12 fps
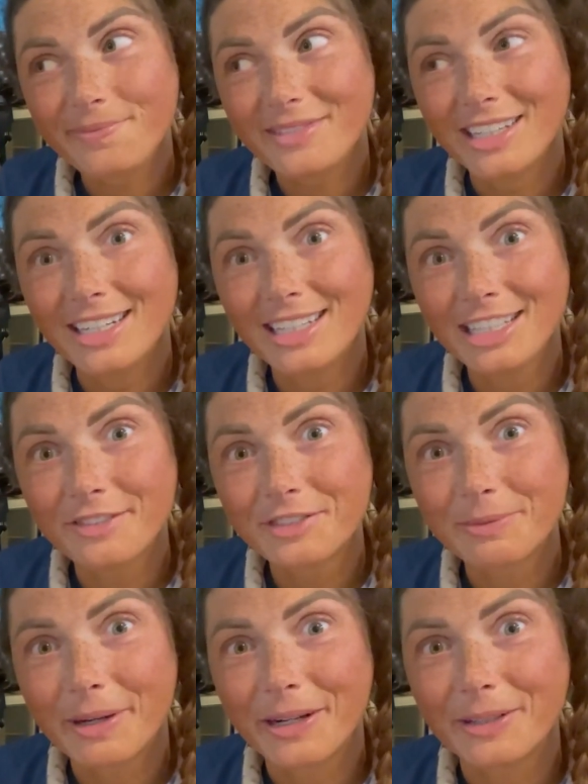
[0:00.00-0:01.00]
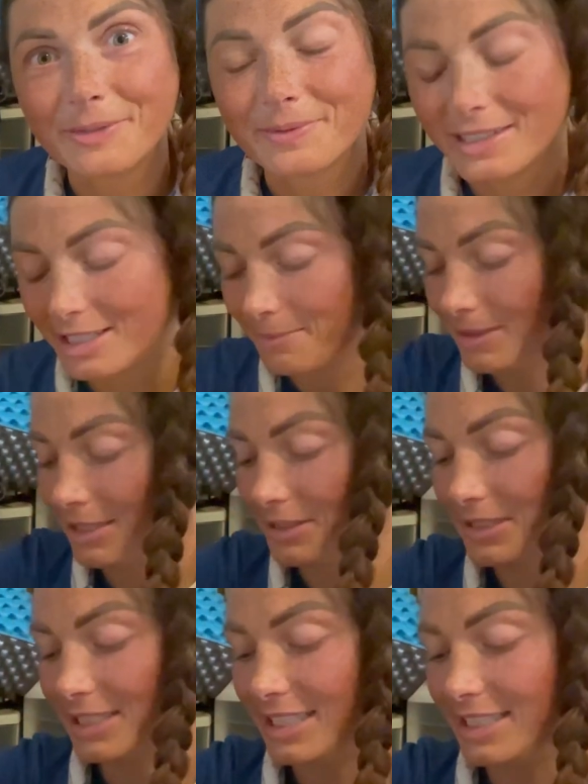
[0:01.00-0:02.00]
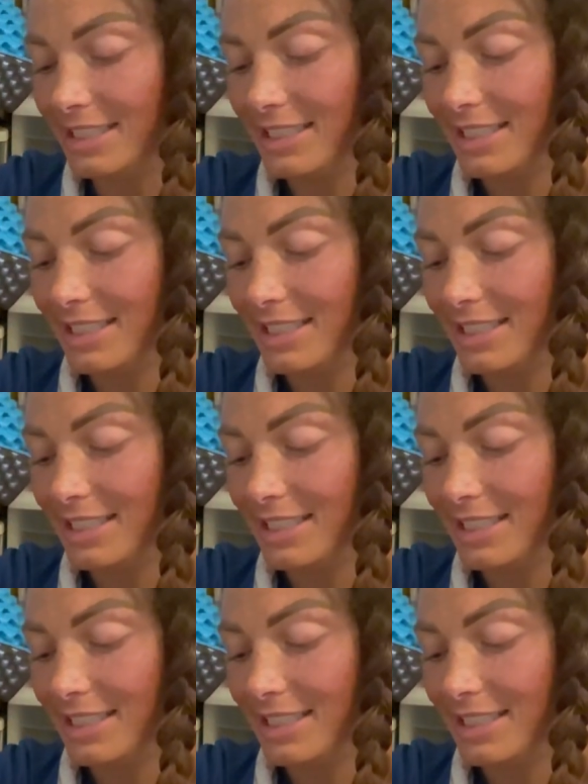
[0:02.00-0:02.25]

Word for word: And I leave tomorrow, and I'm literally